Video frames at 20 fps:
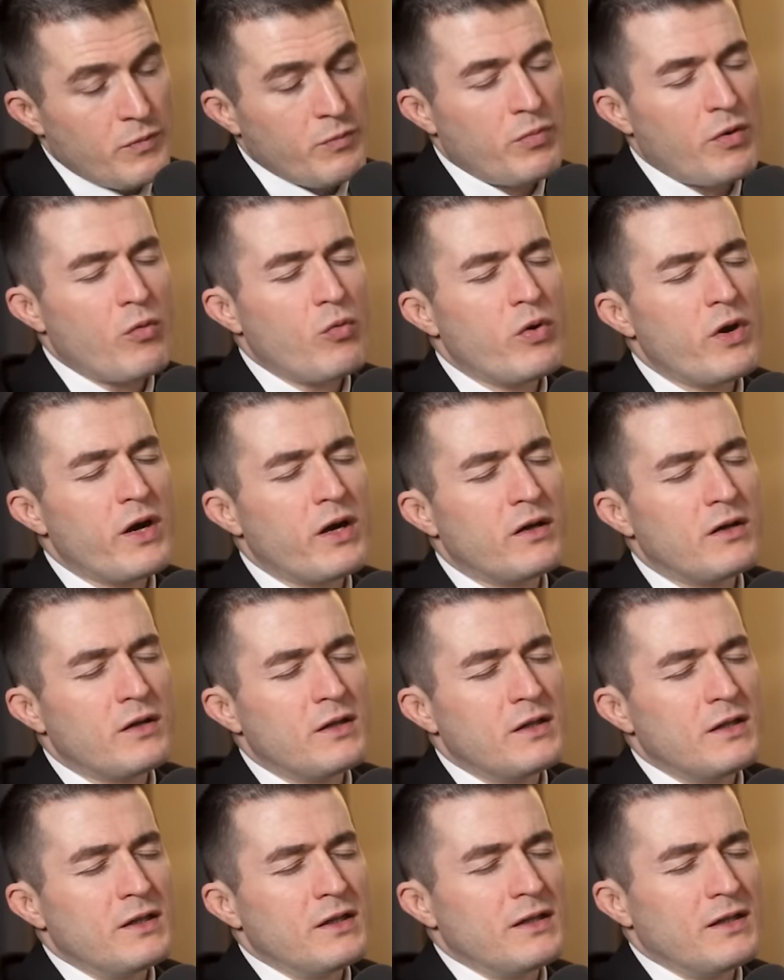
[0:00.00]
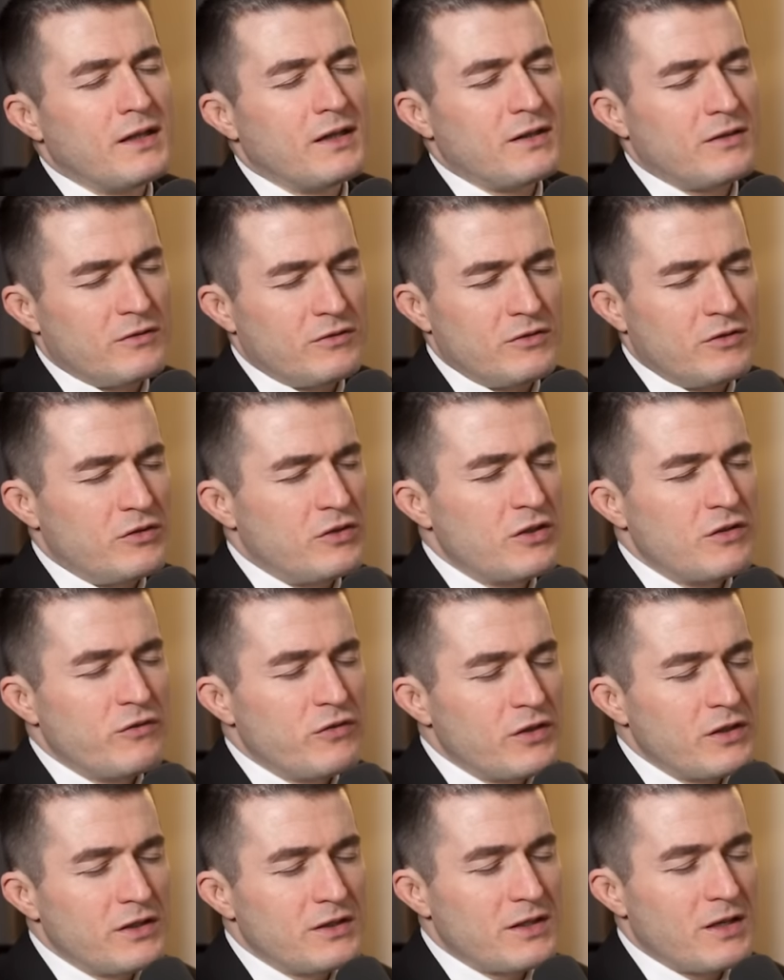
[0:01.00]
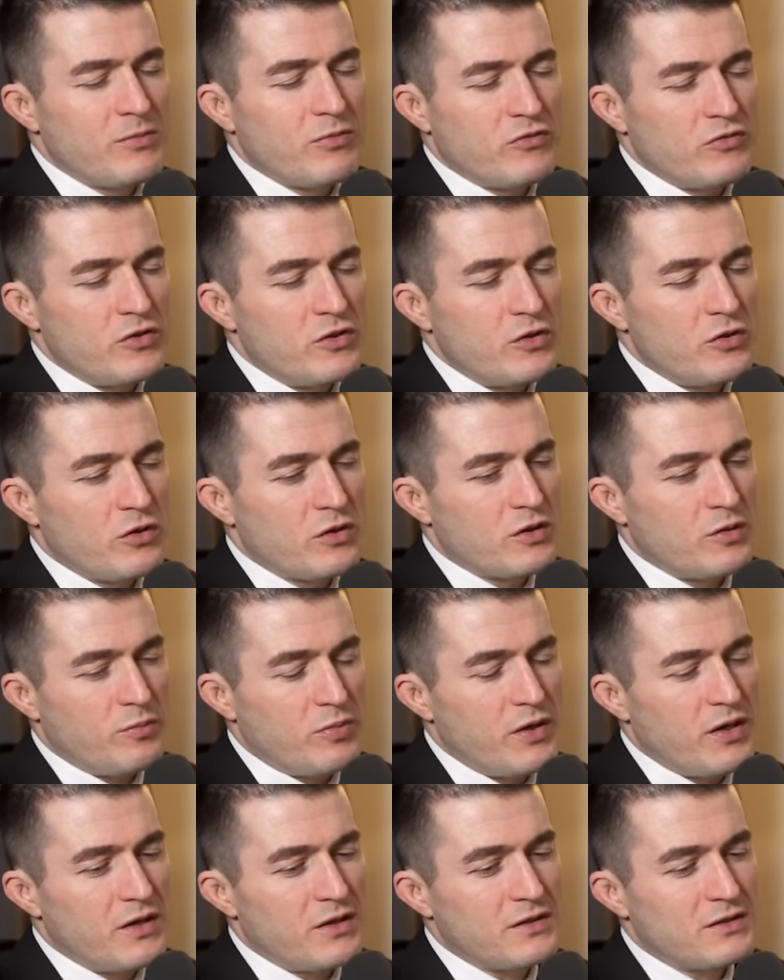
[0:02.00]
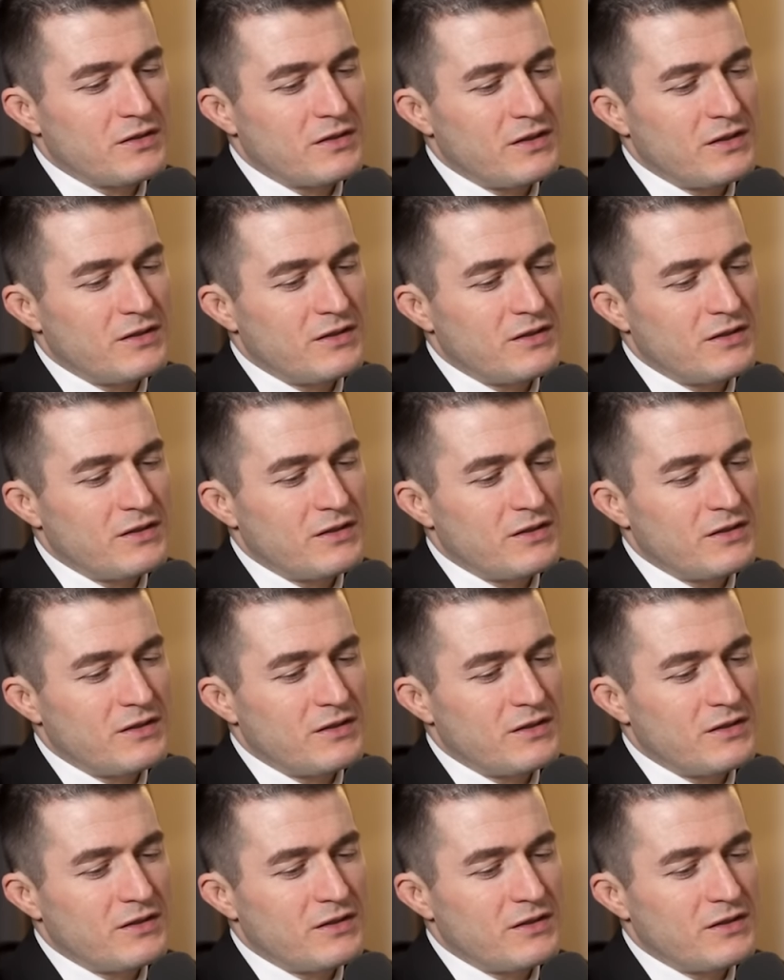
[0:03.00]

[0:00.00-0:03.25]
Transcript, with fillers: But where, like, just for the example of New York to Paris,